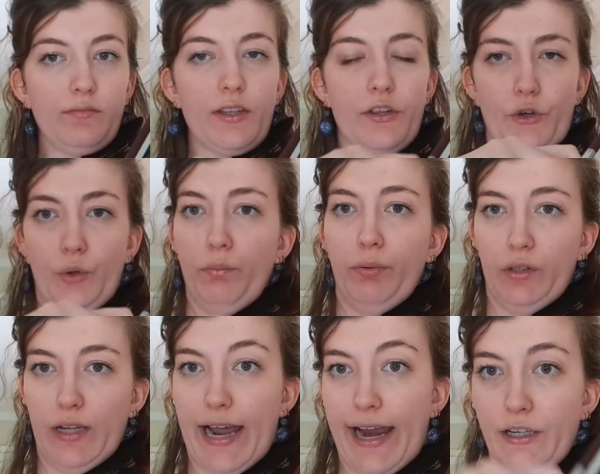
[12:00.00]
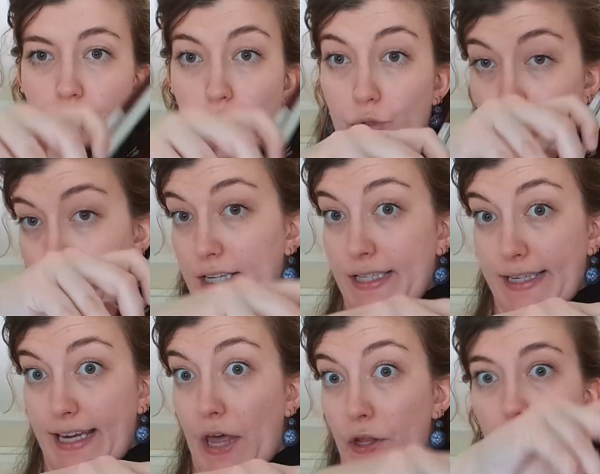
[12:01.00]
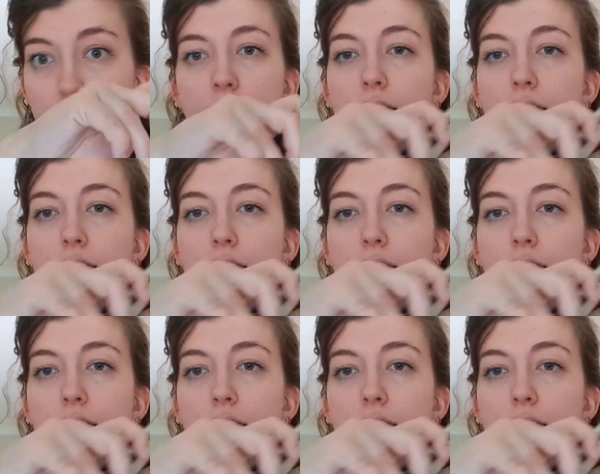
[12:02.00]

you can play 2 strings together,